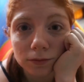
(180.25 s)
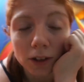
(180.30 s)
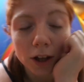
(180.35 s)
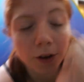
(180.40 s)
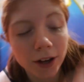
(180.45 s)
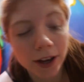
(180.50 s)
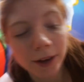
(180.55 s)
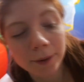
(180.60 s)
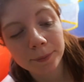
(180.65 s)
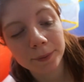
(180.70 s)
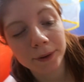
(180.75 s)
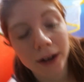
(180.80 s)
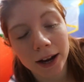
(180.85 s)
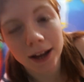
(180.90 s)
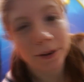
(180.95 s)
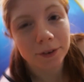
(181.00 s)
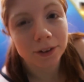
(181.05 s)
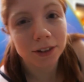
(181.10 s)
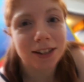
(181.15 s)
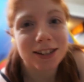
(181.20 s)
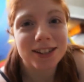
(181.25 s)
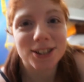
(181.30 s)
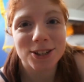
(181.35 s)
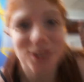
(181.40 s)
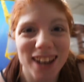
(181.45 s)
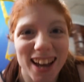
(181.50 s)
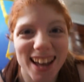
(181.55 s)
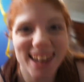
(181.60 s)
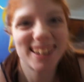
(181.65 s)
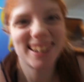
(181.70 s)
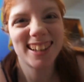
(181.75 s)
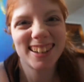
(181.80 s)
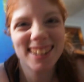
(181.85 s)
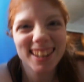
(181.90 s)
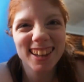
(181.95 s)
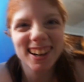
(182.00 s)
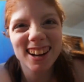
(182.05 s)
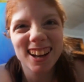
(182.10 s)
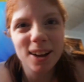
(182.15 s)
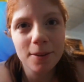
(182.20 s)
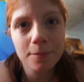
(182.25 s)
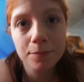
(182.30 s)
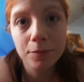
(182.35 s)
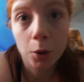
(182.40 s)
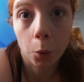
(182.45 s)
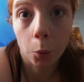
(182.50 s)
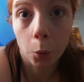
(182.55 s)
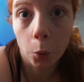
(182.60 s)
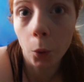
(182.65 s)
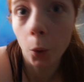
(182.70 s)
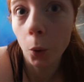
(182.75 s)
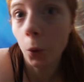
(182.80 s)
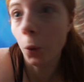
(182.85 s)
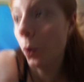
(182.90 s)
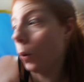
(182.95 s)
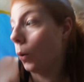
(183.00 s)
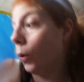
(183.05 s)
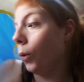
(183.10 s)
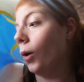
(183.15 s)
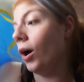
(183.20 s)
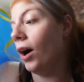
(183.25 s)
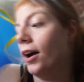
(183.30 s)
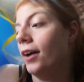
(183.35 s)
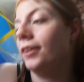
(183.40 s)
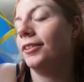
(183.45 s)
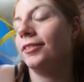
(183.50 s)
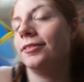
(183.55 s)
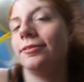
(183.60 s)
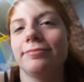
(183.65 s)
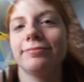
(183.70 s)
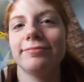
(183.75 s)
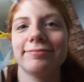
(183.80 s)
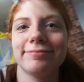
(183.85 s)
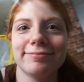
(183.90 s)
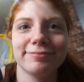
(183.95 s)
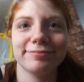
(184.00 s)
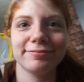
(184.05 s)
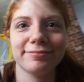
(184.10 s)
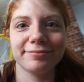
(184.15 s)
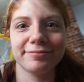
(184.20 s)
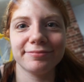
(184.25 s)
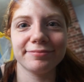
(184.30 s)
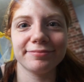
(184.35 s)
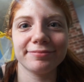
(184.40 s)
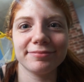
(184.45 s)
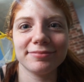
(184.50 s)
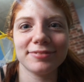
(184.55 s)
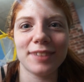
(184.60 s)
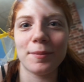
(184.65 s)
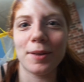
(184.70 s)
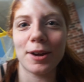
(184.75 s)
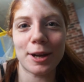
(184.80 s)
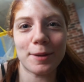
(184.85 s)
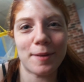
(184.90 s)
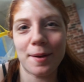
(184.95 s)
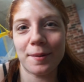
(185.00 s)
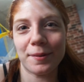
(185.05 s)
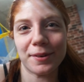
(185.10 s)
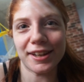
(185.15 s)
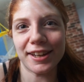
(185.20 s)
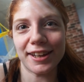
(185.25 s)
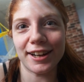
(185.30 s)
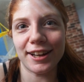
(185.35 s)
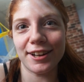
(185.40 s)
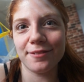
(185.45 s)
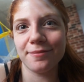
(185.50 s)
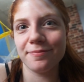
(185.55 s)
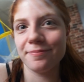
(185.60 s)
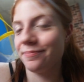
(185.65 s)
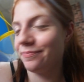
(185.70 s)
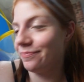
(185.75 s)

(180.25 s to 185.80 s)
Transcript: Okay, but I really do kind of need to get up. Ooh. I'm not gonna be able to get up.